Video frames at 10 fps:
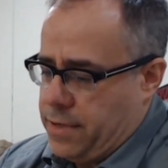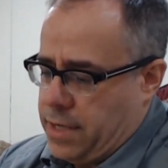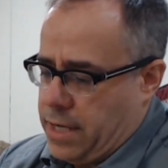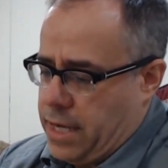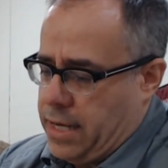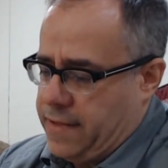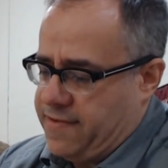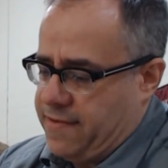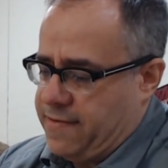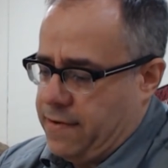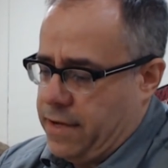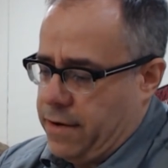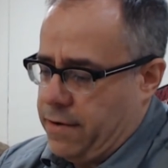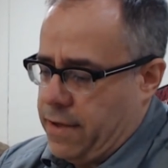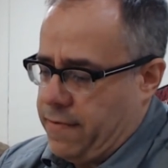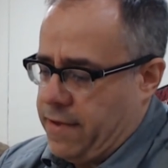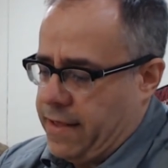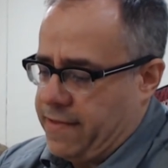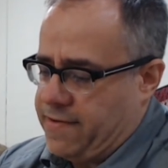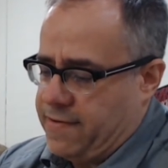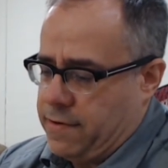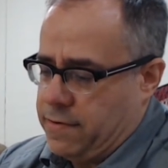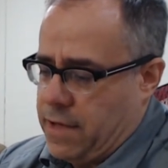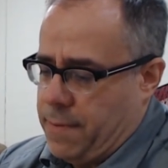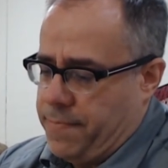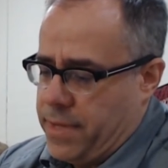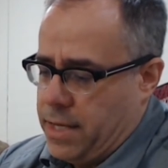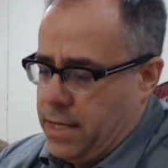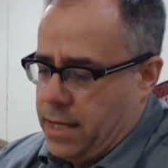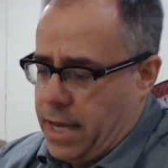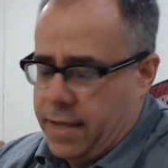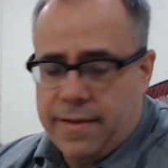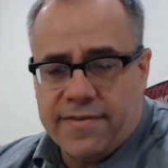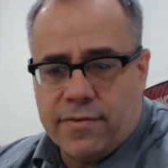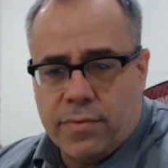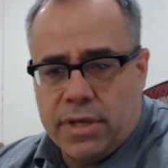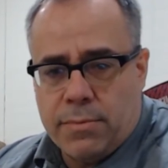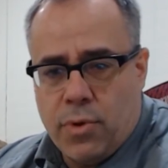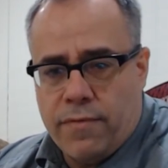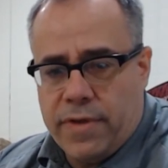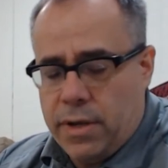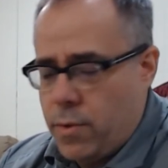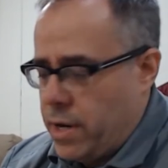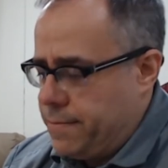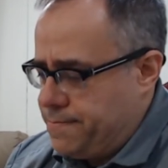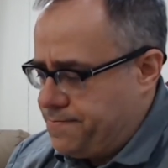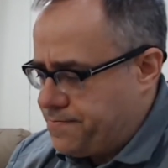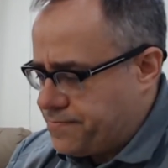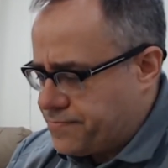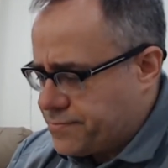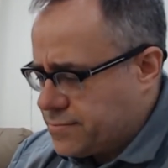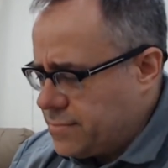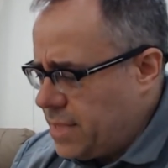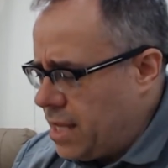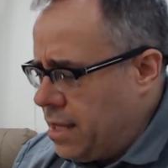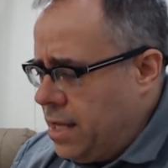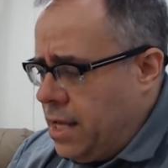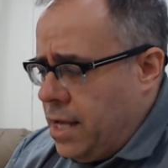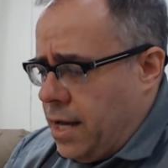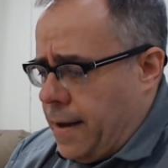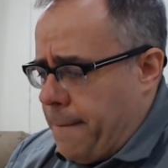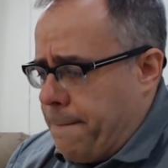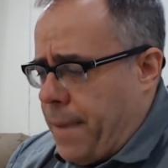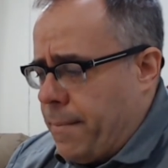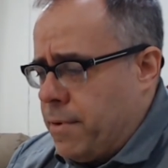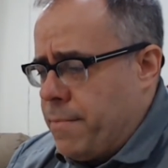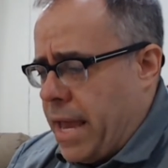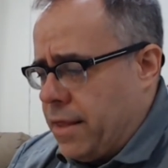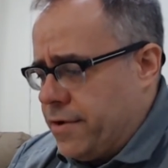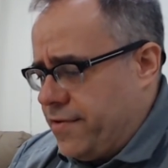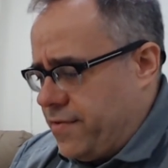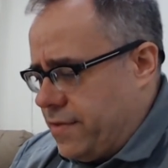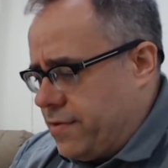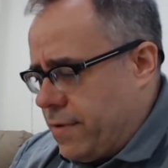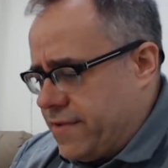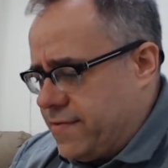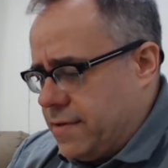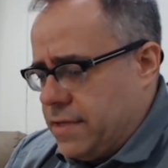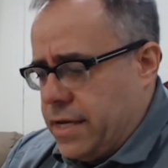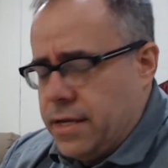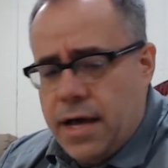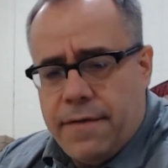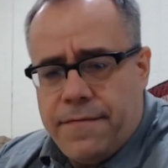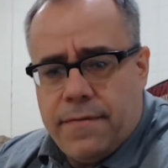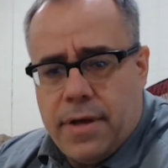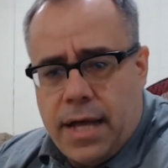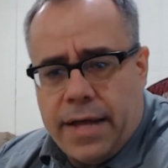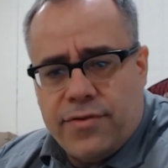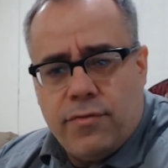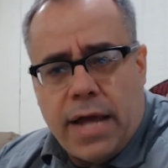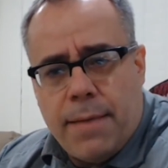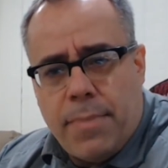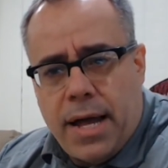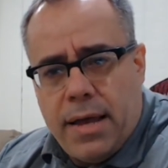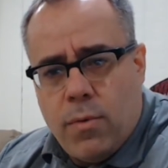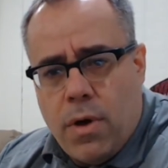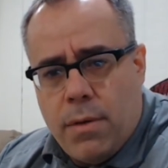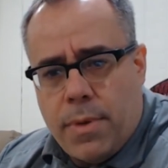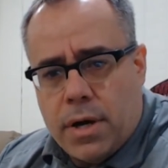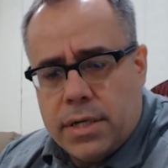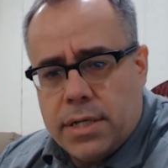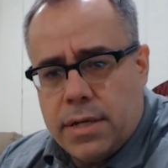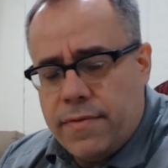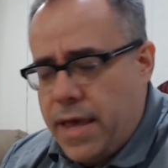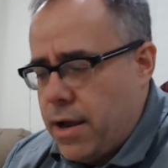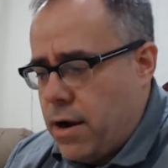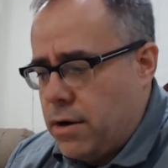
and it sits in here and then gets sealed up and doesn't really move anywhere. Bubble mailers, interestingly enough, I do not buy at Walmart. They are